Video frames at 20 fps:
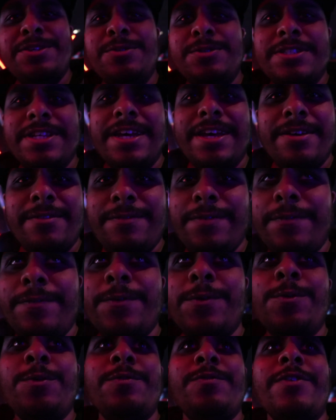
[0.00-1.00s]
queues here. For
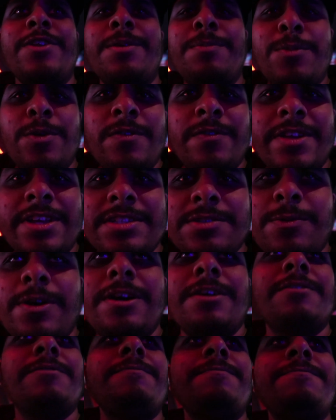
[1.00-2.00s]
food, for the movie as
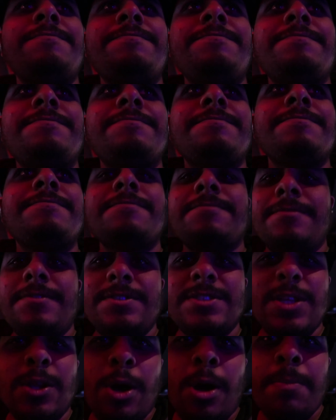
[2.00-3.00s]
well.
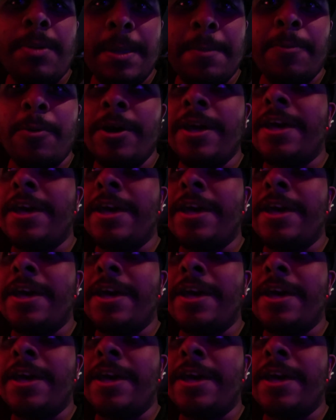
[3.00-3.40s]
There's a lot of people